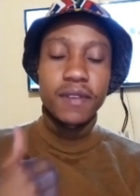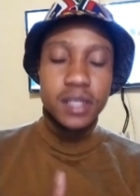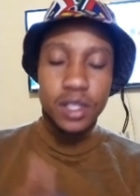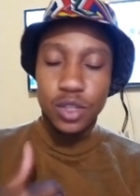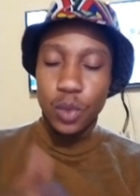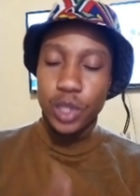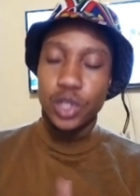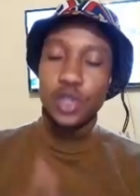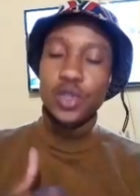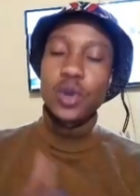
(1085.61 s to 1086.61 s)
Listen to what
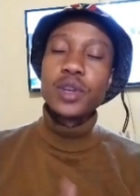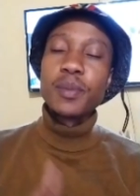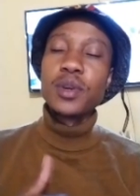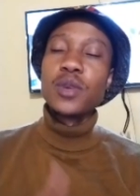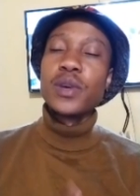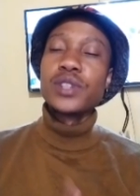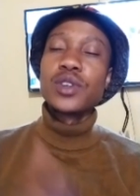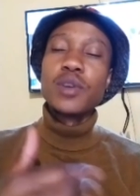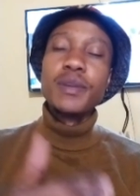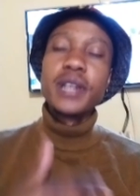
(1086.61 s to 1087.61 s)
your soul and your body wants to
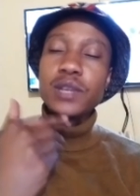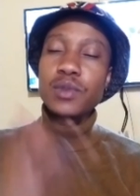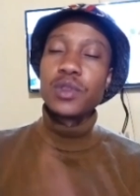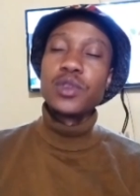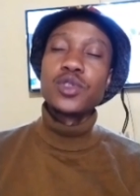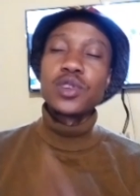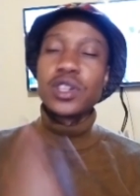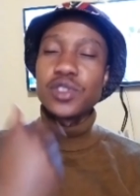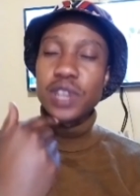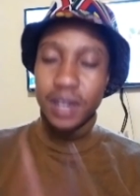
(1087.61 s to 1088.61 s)
communicate with you so
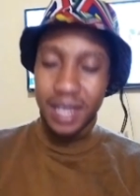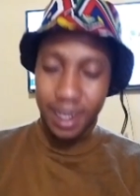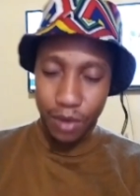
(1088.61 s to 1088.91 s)
that you can